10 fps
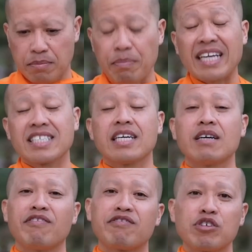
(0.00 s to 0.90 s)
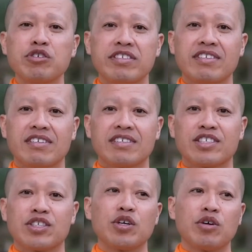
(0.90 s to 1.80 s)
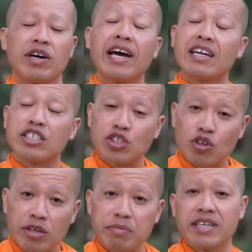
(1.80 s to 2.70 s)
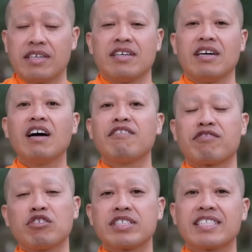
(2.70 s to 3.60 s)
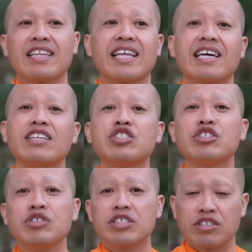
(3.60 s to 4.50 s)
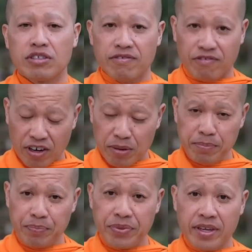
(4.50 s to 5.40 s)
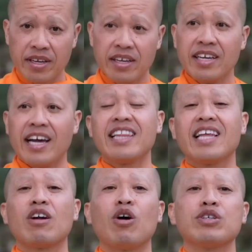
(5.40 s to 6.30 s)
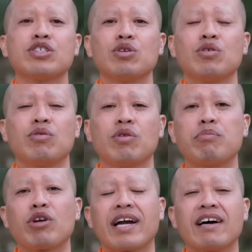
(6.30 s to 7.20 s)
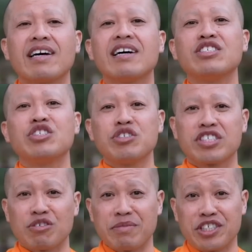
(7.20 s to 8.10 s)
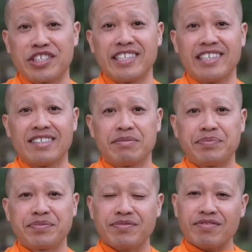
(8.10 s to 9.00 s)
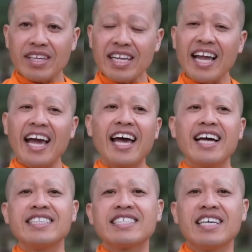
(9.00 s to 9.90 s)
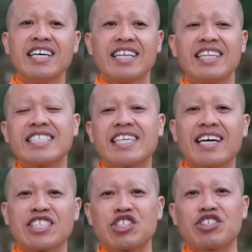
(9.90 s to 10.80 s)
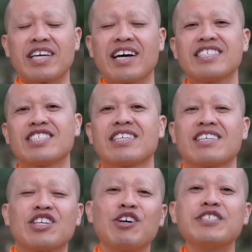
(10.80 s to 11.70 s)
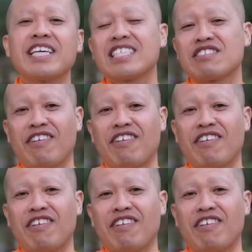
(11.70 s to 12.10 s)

basket of fruit, so an assortment of fruits that they can choose from. And then also we bring out a juicer machine. And this exercise goes as